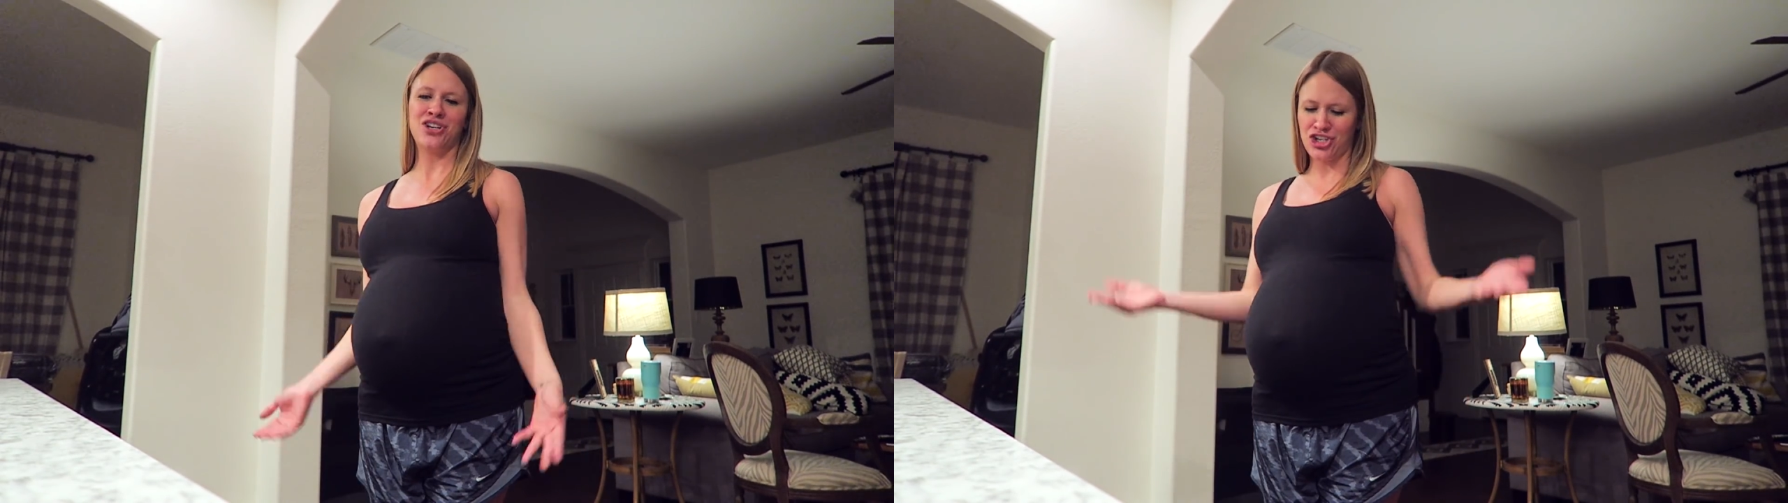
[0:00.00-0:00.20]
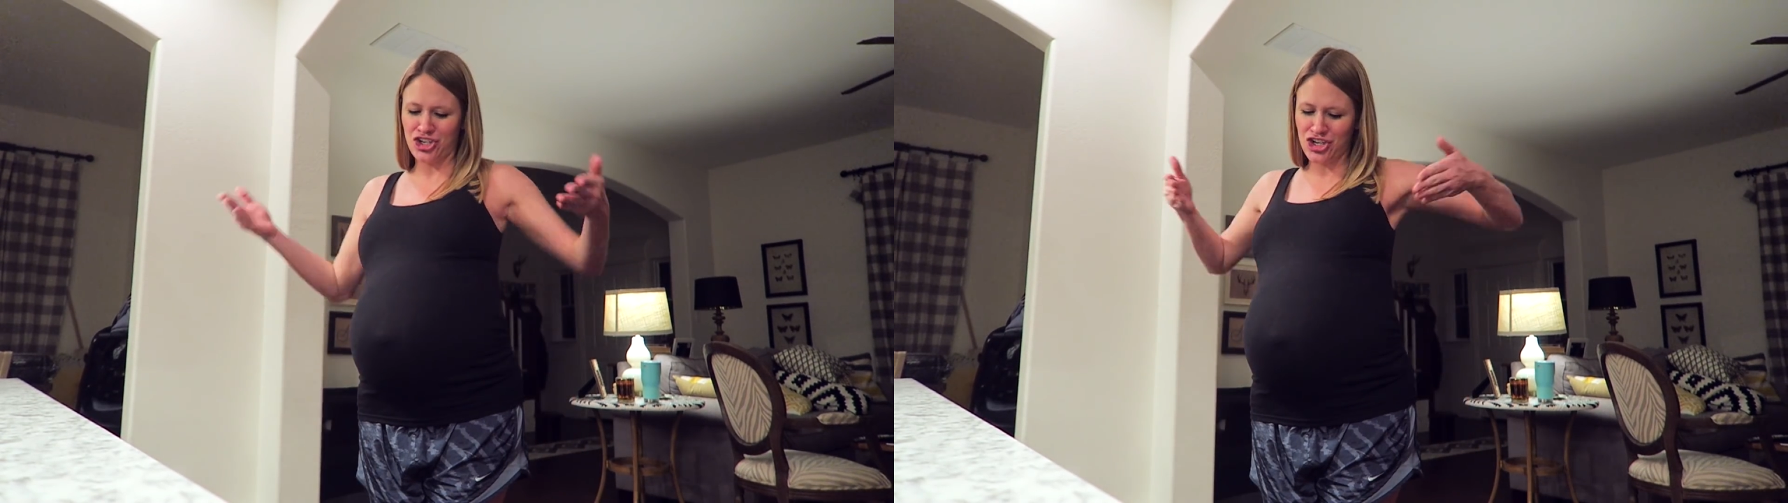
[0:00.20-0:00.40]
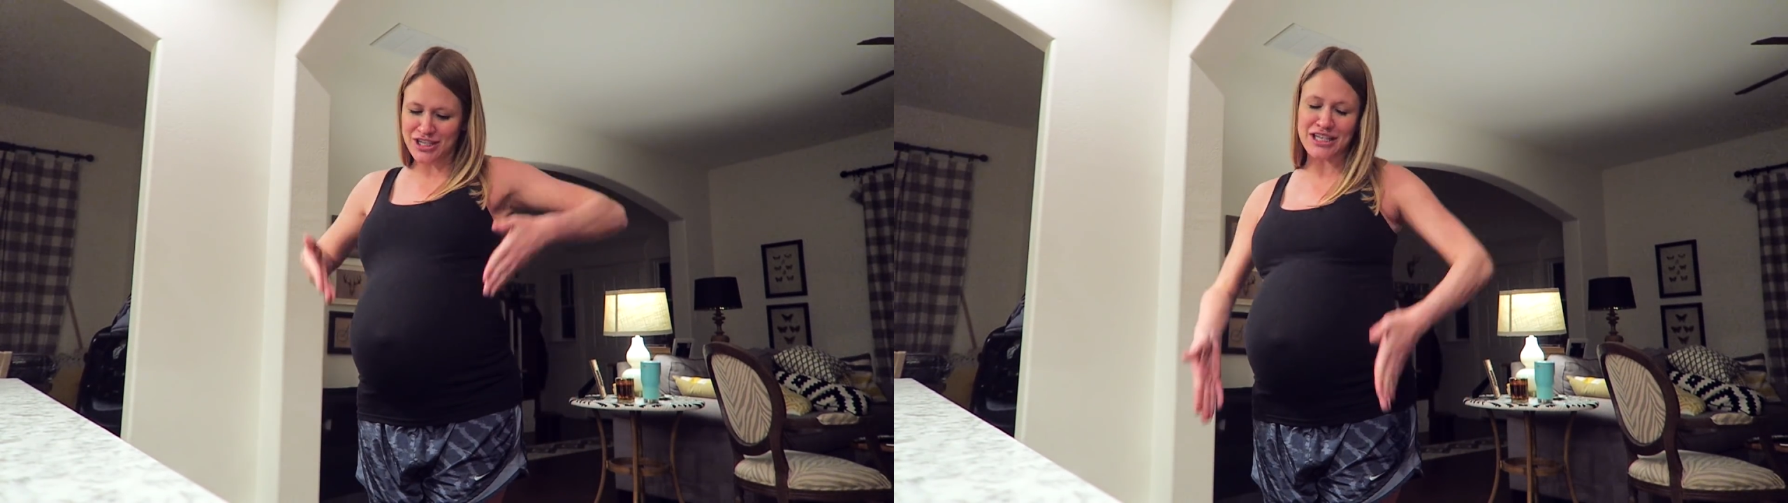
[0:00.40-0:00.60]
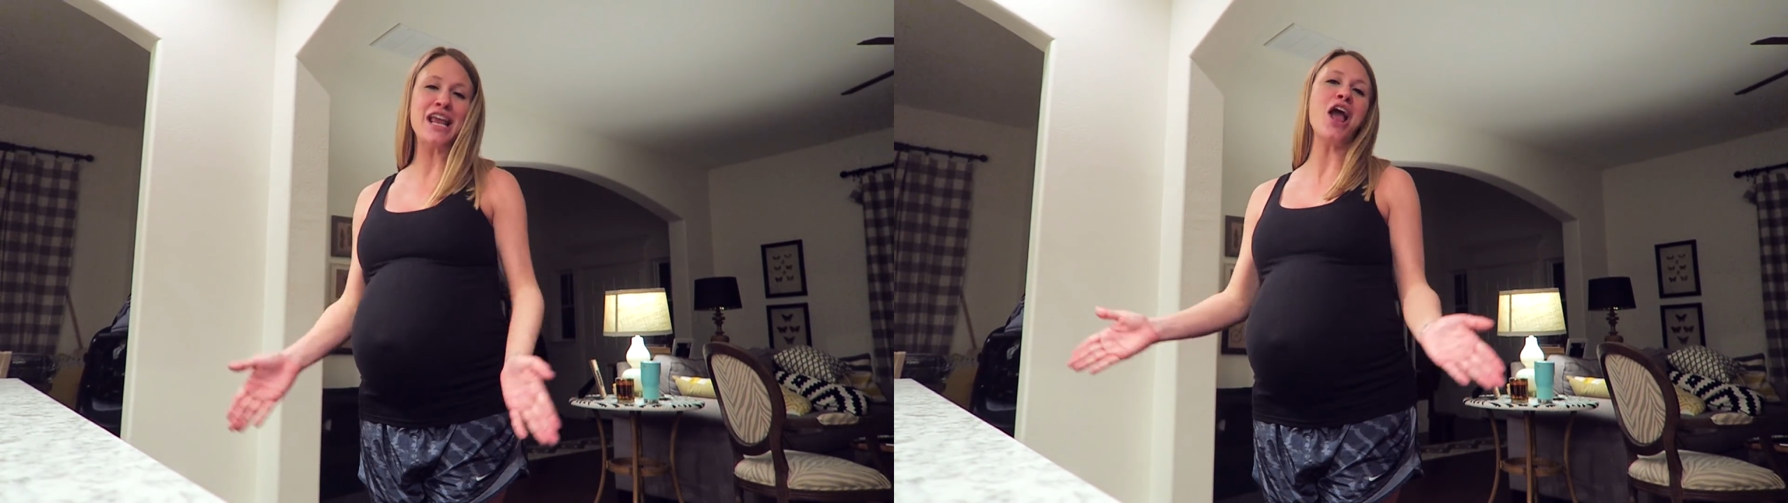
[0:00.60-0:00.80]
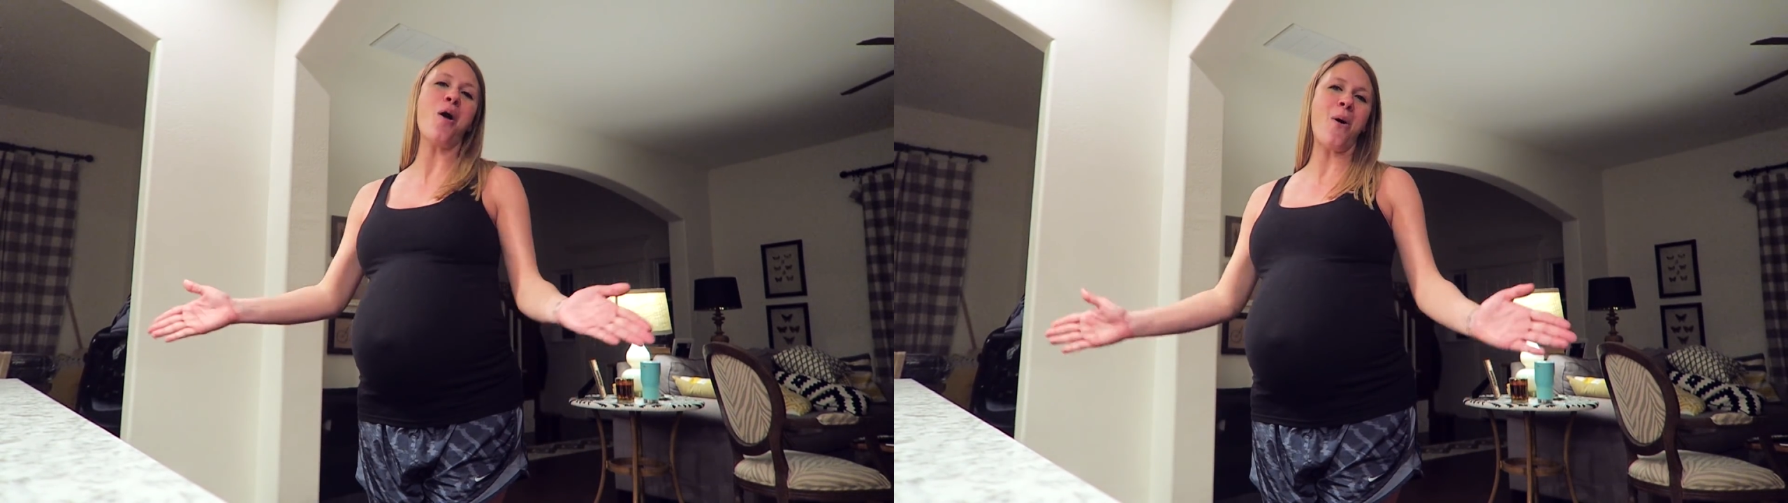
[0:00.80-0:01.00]
Could you
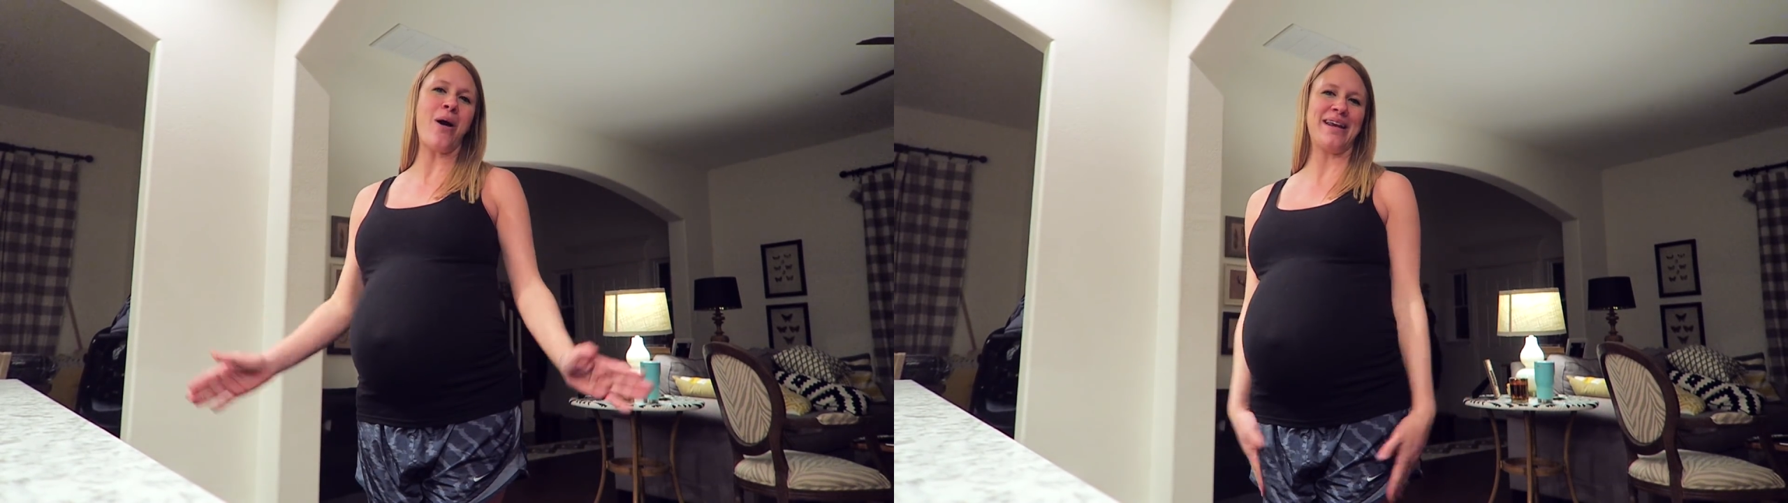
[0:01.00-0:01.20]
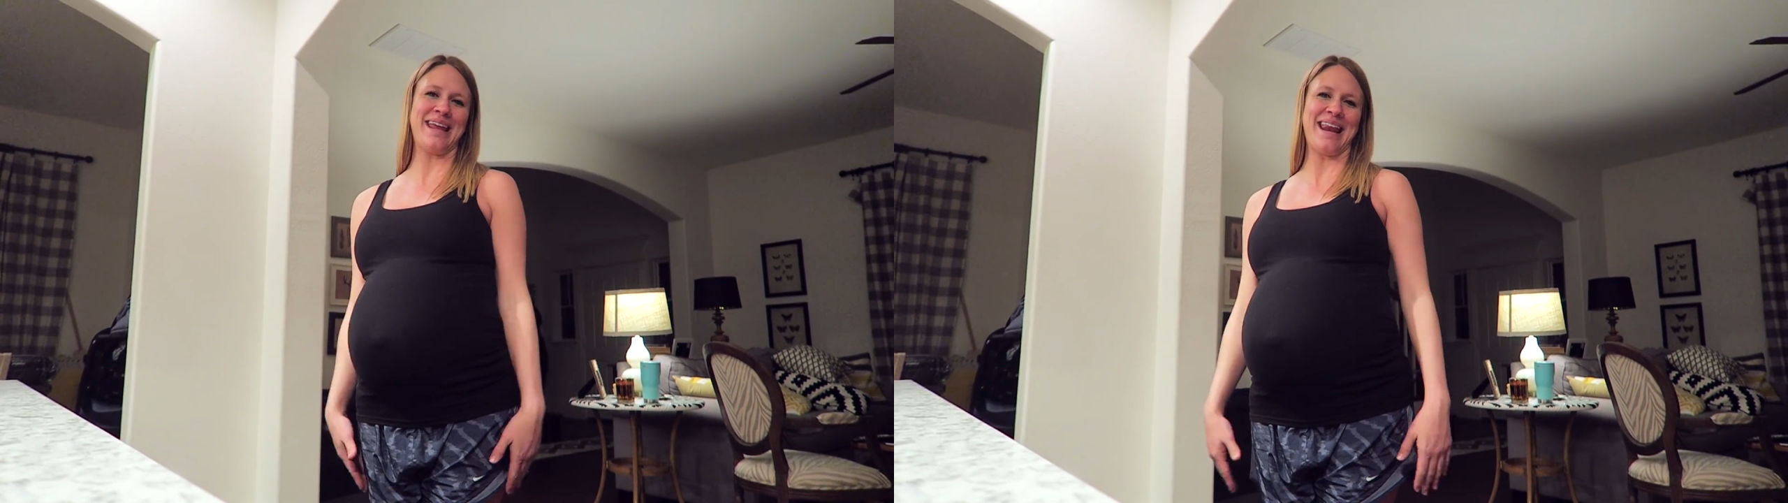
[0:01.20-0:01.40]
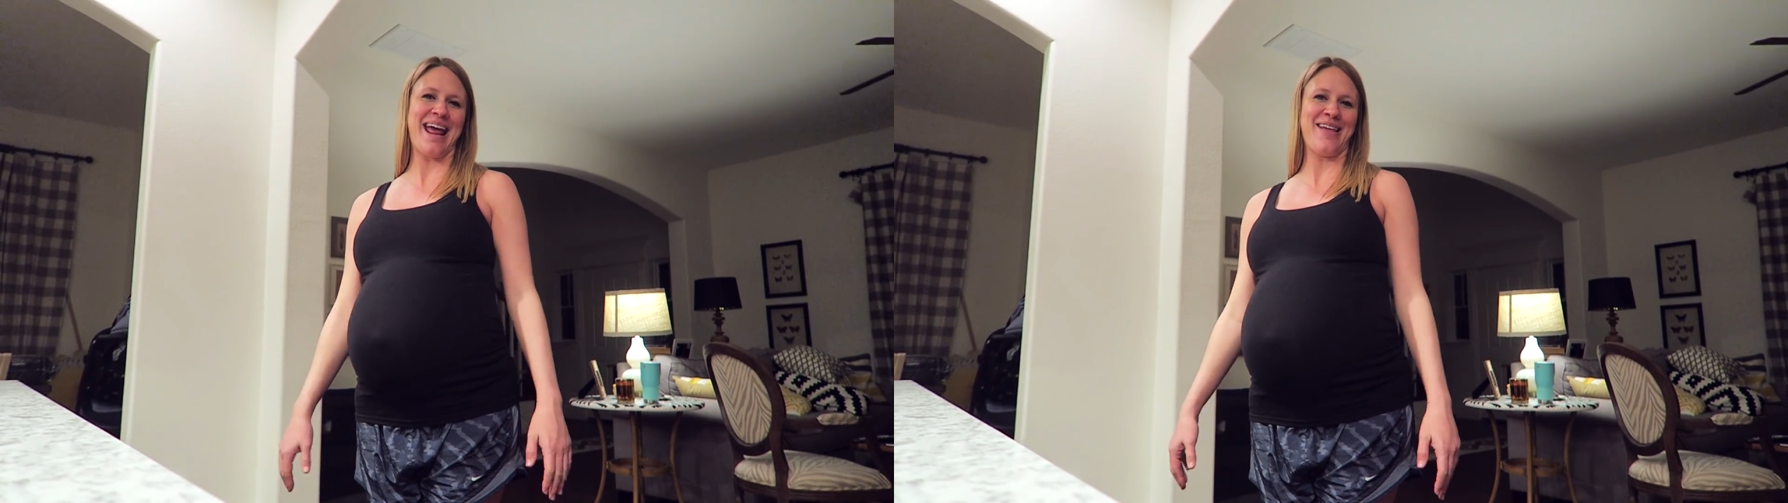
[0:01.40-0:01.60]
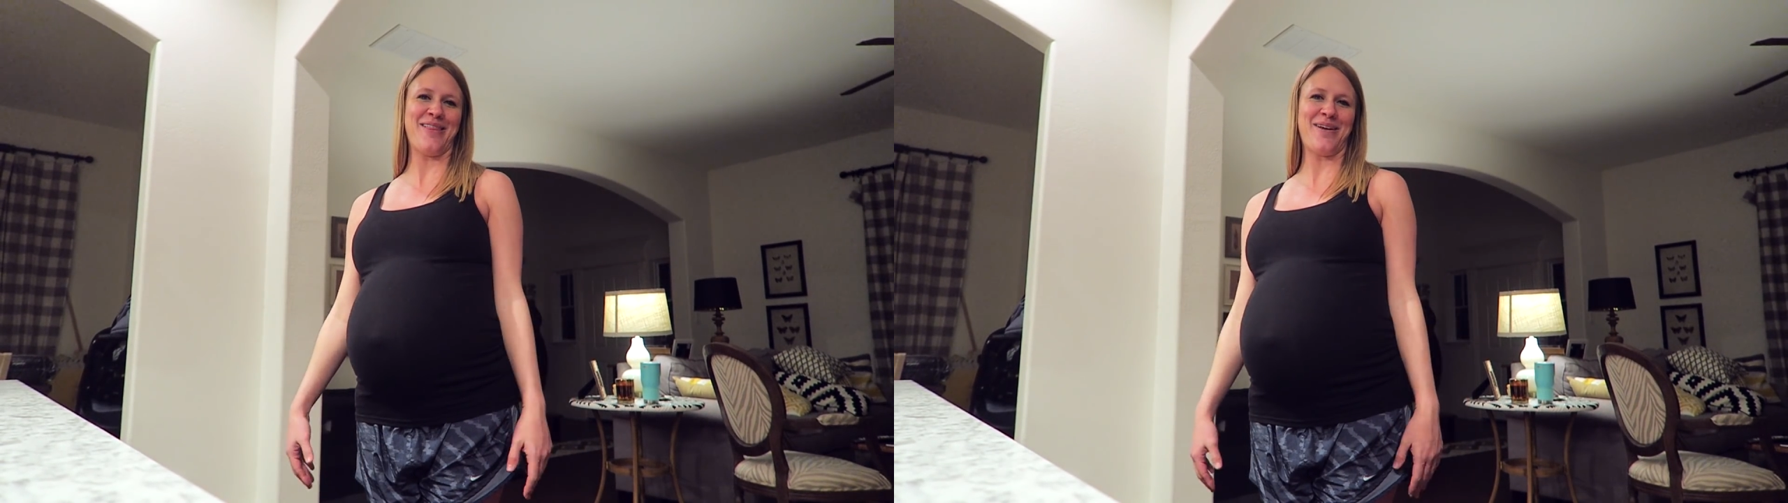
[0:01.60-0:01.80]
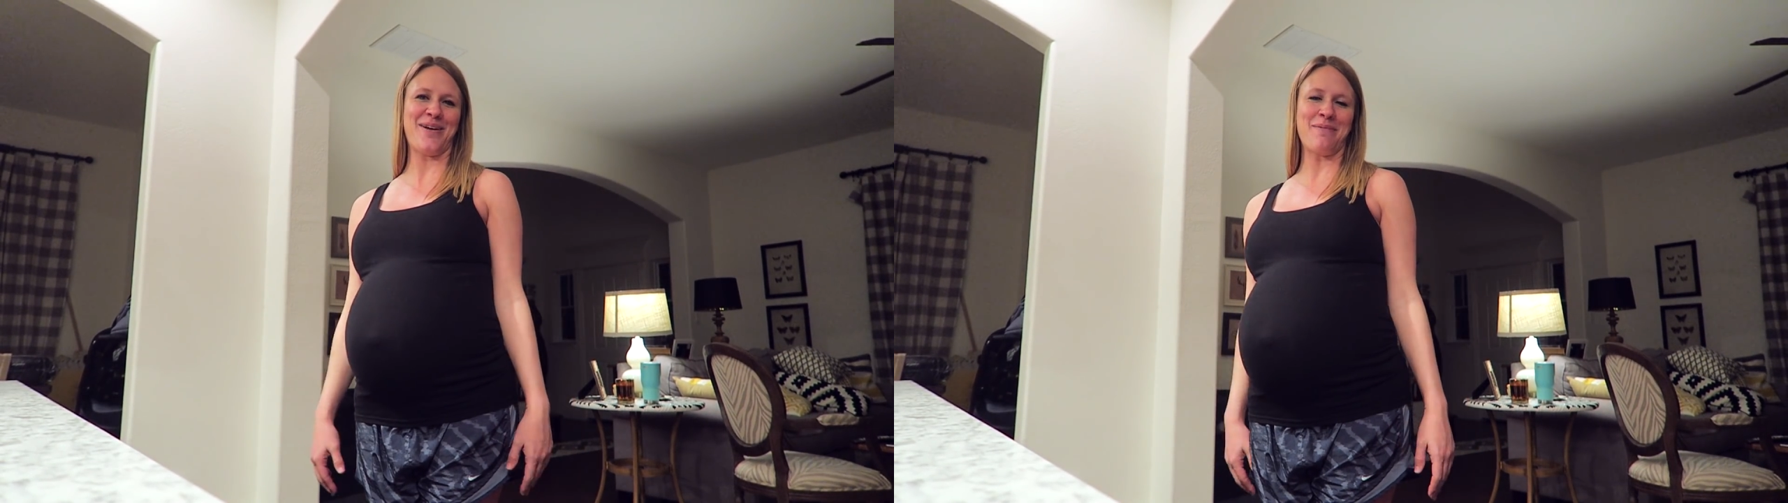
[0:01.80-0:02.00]
just go on and get out of
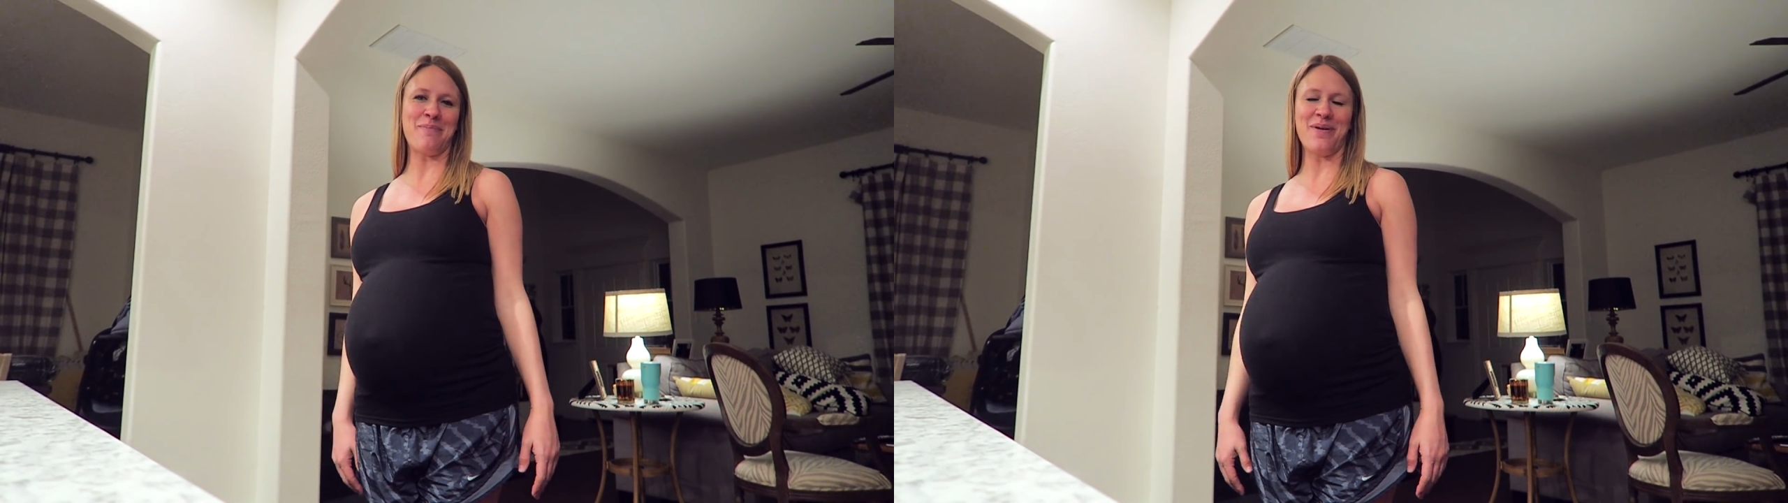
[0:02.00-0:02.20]
there?